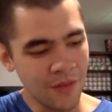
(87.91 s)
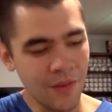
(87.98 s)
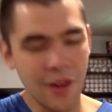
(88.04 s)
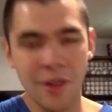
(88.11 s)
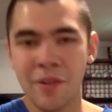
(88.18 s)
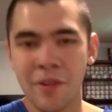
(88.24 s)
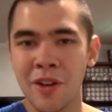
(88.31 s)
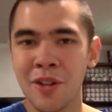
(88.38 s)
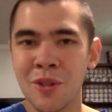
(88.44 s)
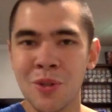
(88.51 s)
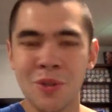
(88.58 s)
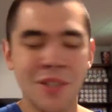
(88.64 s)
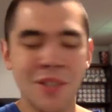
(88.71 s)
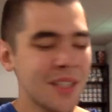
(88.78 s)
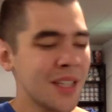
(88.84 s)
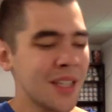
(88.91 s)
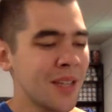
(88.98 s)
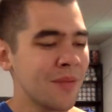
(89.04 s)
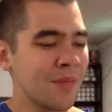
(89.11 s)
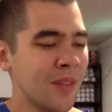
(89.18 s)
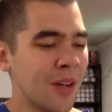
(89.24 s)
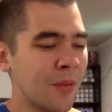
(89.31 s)
Very, very cool
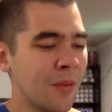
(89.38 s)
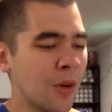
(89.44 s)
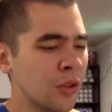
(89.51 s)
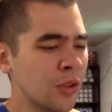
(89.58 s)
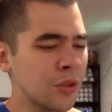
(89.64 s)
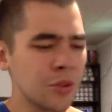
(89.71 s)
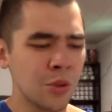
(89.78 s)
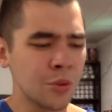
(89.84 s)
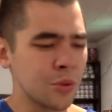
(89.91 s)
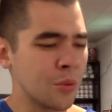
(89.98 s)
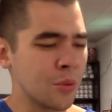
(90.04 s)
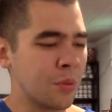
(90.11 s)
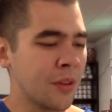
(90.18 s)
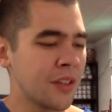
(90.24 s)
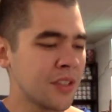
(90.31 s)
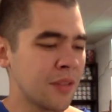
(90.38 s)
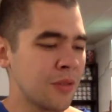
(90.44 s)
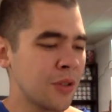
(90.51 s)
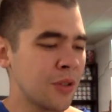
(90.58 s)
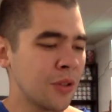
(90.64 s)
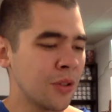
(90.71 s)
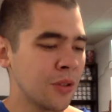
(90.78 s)
nickname. All those old school players
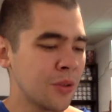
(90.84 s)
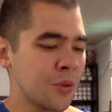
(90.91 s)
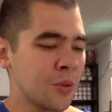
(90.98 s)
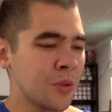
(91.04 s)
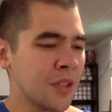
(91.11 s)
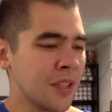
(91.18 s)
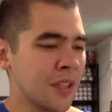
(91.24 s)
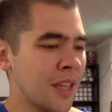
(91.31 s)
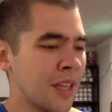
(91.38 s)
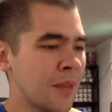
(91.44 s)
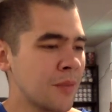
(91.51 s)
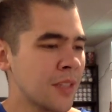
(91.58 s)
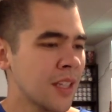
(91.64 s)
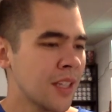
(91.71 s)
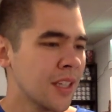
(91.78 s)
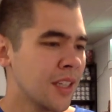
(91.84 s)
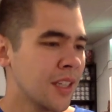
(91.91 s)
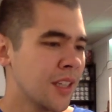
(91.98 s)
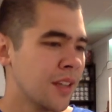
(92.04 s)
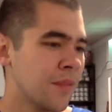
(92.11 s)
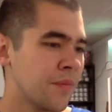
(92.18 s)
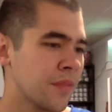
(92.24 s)
have cool nicknames.
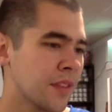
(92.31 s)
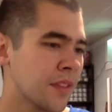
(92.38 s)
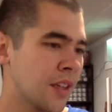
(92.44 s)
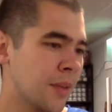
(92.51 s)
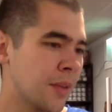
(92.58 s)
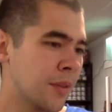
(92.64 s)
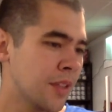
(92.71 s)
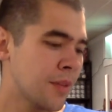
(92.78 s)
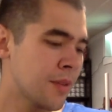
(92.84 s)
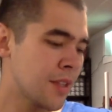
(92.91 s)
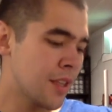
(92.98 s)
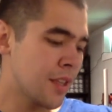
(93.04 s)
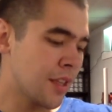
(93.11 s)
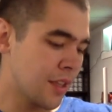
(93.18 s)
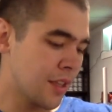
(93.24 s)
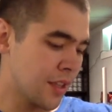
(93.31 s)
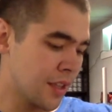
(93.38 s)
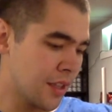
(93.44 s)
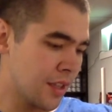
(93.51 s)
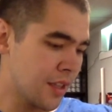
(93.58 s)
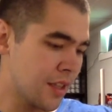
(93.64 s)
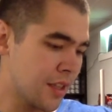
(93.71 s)
Let me
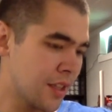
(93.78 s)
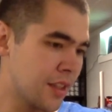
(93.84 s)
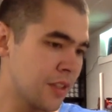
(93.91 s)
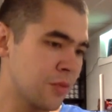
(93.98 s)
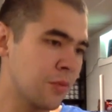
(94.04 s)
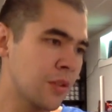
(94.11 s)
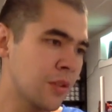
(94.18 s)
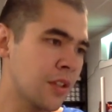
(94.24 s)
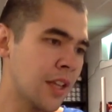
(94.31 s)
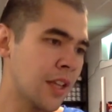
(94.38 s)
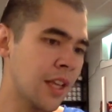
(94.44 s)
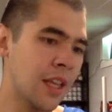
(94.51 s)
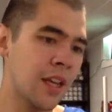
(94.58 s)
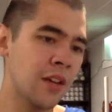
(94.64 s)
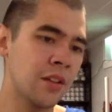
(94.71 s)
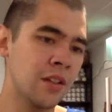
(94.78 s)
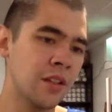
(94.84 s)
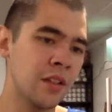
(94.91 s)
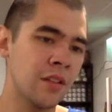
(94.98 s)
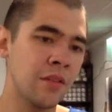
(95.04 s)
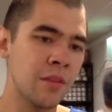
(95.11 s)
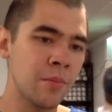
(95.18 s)
get this one out
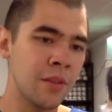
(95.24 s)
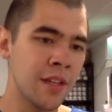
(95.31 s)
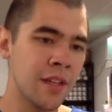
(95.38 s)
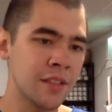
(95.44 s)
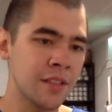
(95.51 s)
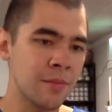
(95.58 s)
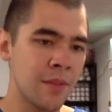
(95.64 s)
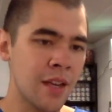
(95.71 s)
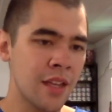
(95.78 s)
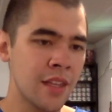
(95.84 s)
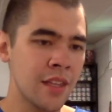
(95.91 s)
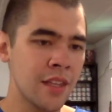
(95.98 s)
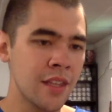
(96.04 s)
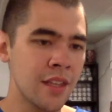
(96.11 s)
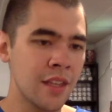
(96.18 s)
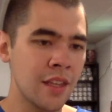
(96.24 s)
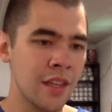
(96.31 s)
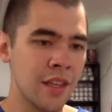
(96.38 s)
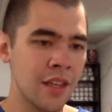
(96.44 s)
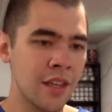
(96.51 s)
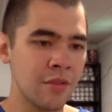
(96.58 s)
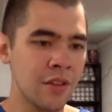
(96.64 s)
of the plastic baggie
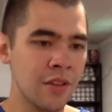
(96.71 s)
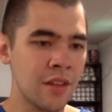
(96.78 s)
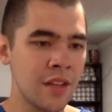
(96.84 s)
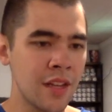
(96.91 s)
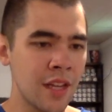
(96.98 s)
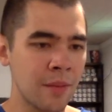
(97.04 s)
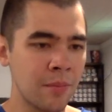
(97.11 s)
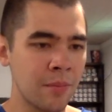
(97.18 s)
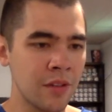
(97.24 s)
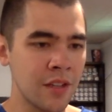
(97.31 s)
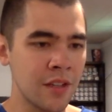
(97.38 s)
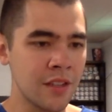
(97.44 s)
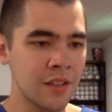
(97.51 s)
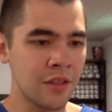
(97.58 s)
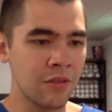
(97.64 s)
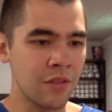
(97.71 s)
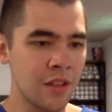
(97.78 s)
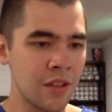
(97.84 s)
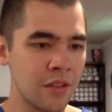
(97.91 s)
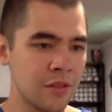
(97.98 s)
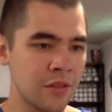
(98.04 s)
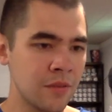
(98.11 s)
and get rid of the neck brace
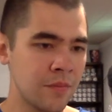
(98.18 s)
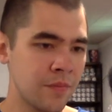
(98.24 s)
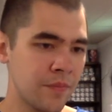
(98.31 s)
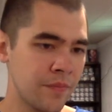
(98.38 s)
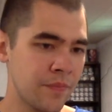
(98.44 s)
around him.